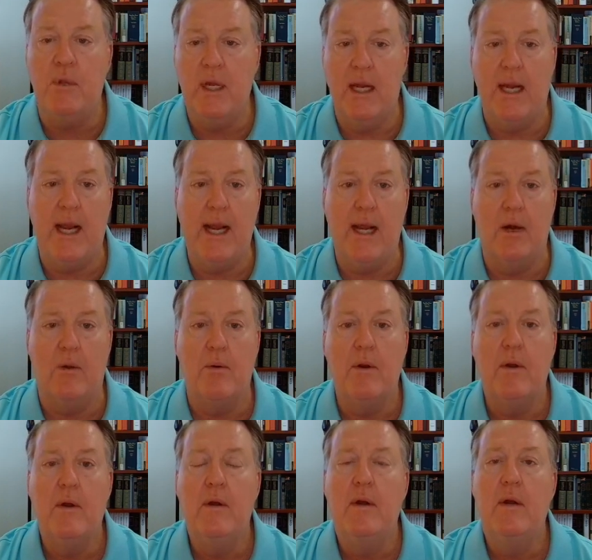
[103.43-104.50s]
the account
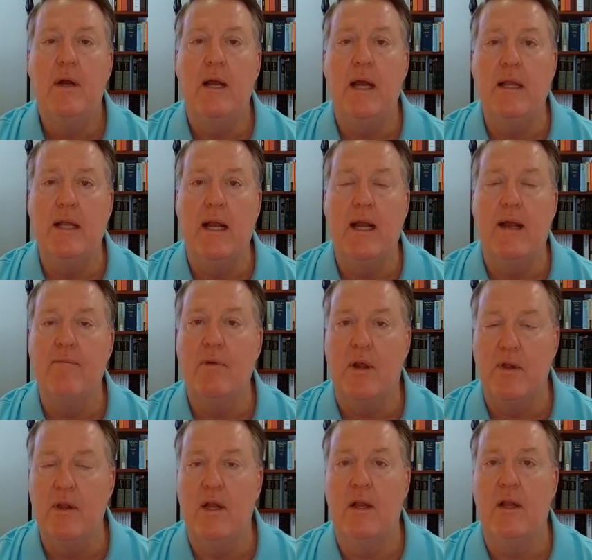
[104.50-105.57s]
and then have
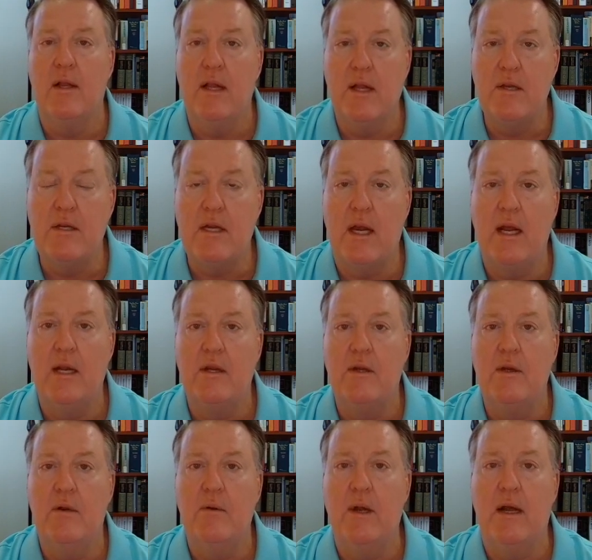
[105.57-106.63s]
nothing, let's say,
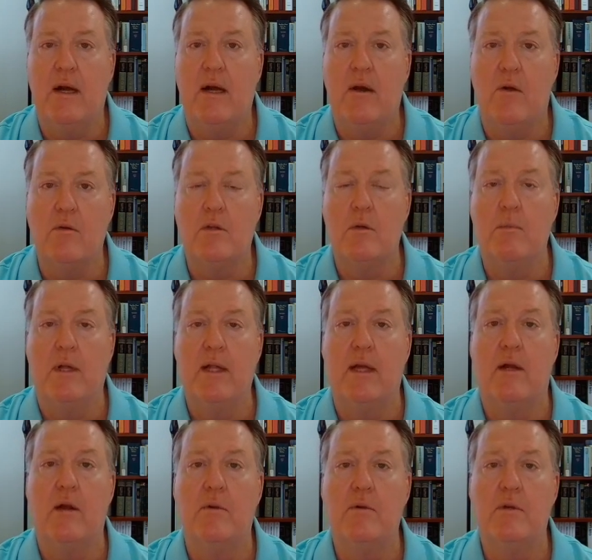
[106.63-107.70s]
to uh, ultimately
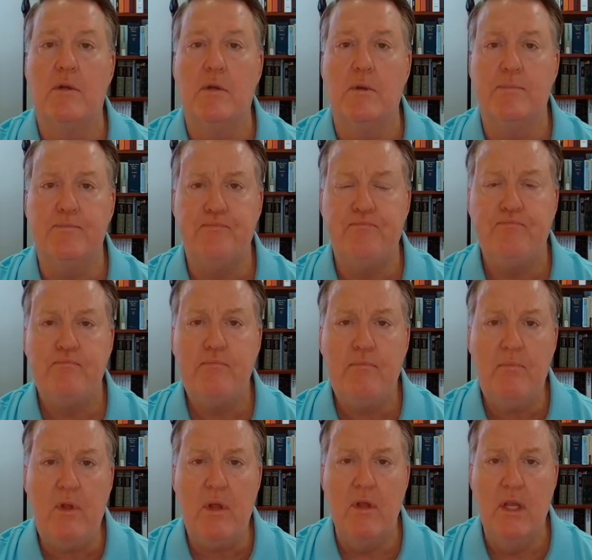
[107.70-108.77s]
go to
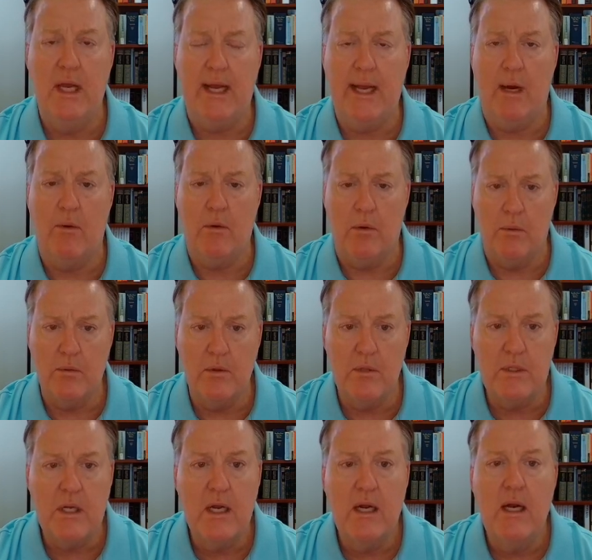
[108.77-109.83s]
the account
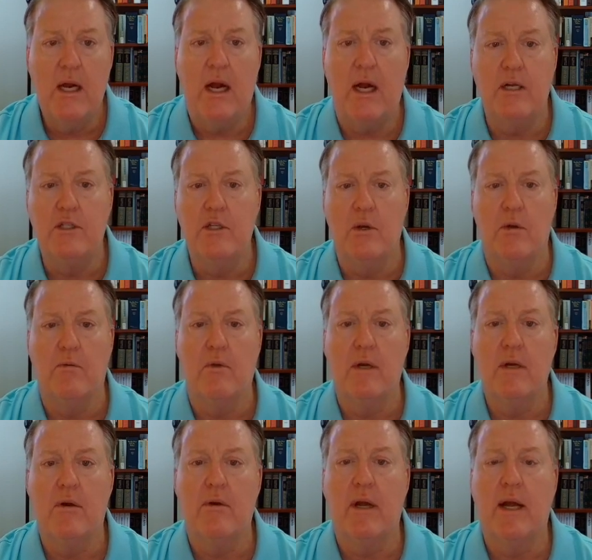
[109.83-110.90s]
holder's uh, children.
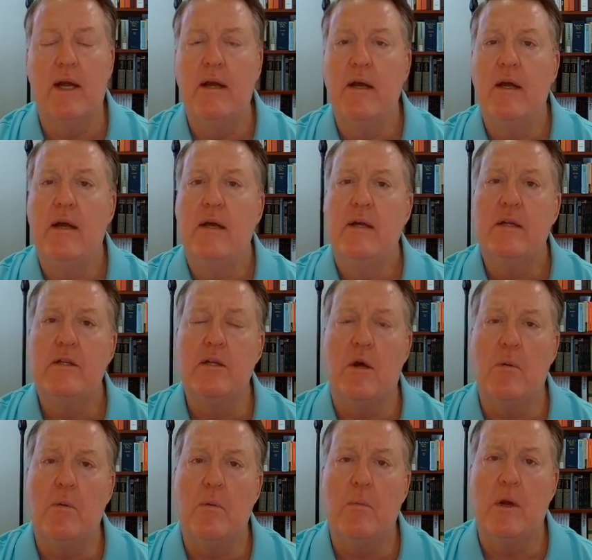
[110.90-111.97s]
Okay.
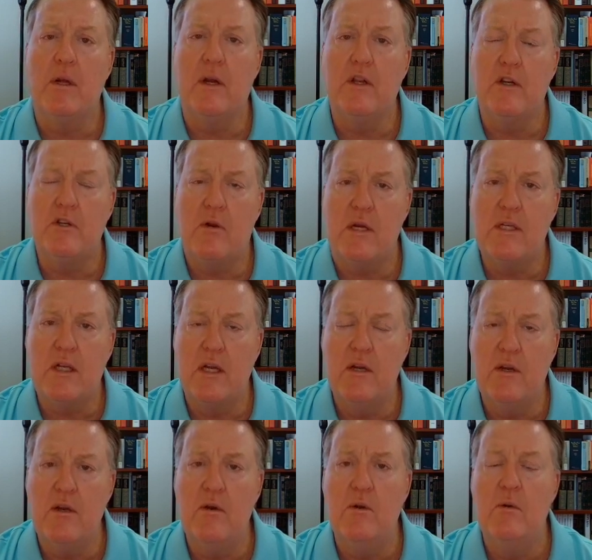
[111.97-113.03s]
So, what the trust
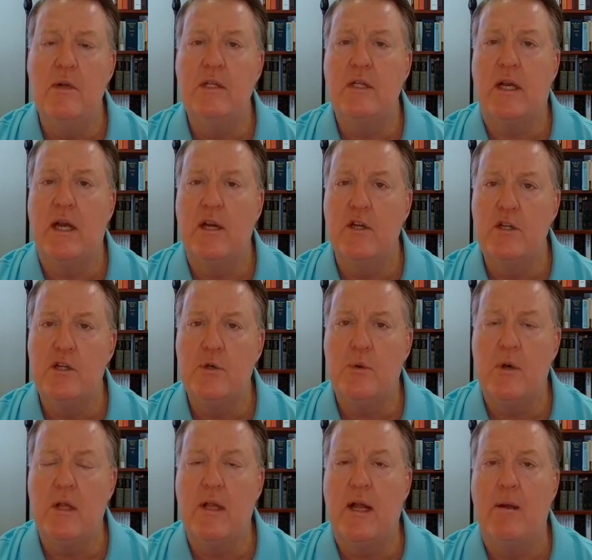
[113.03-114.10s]
can do is it can
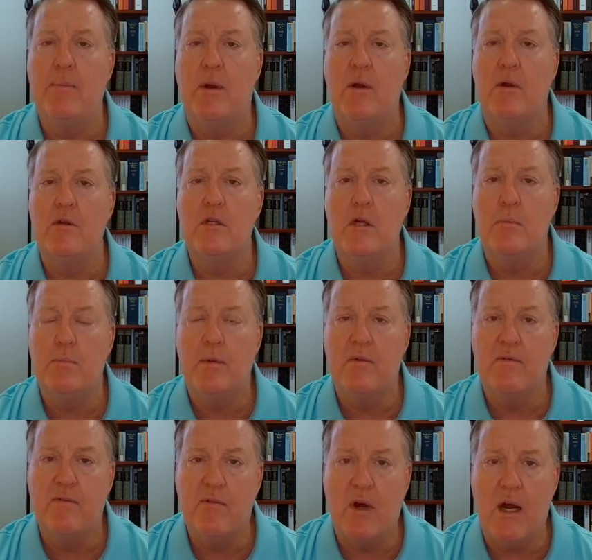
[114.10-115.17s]
ensure that, but also
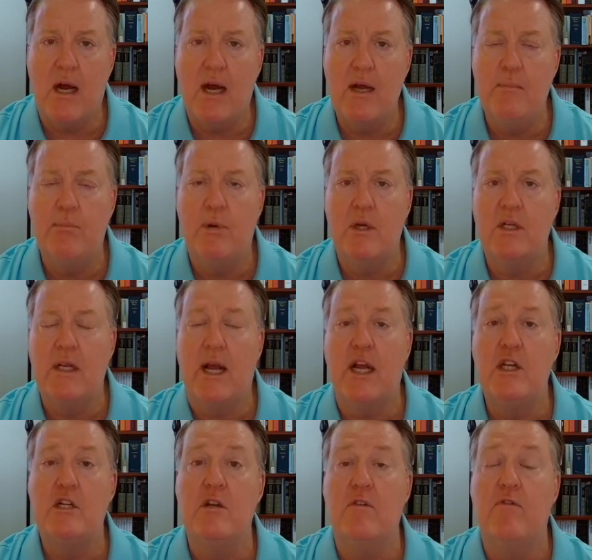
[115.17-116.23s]
provide
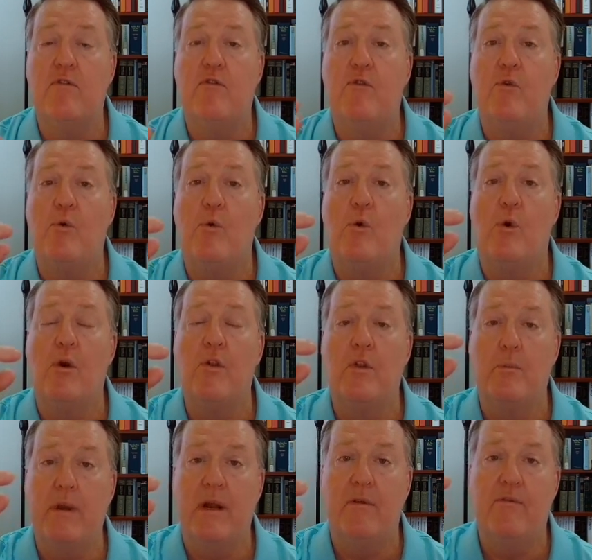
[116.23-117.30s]
protection for the
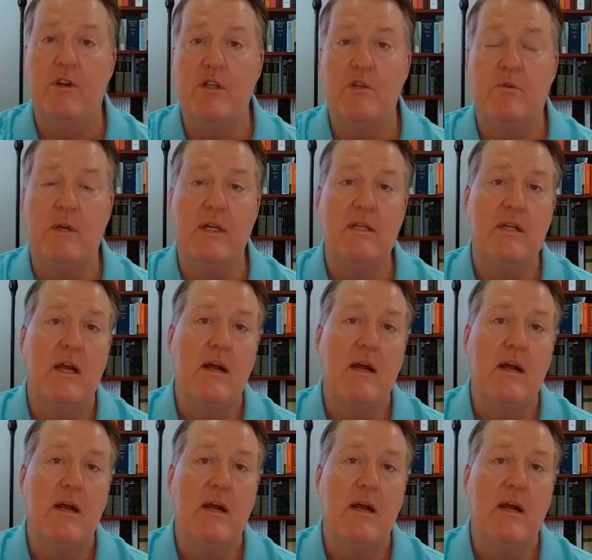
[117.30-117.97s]
beneficiaries